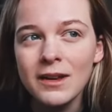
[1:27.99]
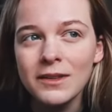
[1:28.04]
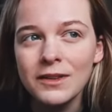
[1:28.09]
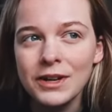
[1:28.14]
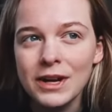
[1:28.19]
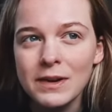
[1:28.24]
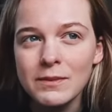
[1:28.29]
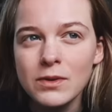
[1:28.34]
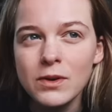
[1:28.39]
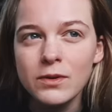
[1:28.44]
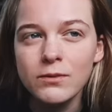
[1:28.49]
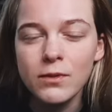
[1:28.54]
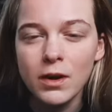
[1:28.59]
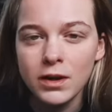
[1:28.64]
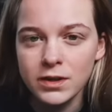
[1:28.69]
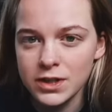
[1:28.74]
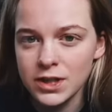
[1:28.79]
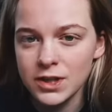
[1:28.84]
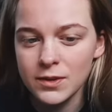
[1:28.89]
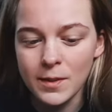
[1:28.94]
that I'm not
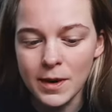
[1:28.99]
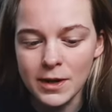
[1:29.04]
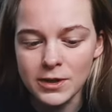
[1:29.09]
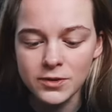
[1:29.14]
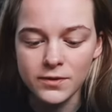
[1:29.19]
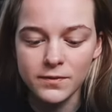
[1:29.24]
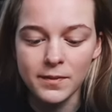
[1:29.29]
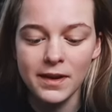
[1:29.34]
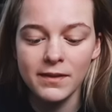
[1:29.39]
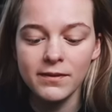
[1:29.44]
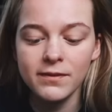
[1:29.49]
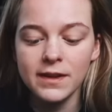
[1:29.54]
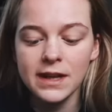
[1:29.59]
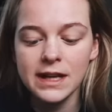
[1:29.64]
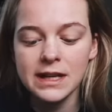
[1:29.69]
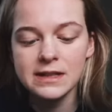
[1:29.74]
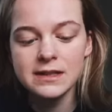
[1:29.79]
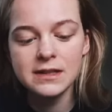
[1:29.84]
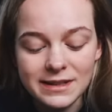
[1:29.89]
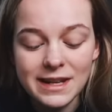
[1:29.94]
run too much off my
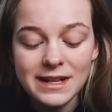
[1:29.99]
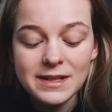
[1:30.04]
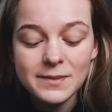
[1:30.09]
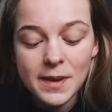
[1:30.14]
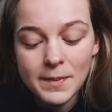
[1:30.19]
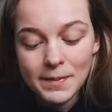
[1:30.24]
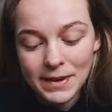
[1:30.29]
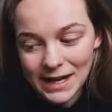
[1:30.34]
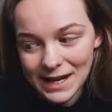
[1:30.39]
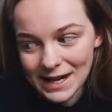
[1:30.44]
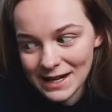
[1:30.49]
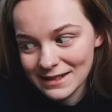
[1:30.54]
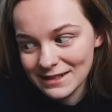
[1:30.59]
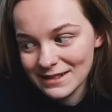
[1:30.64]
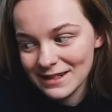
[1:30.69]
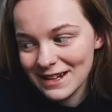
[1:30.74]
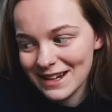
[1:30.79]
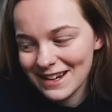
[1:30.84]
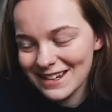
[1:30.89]
feet. So that's my plan.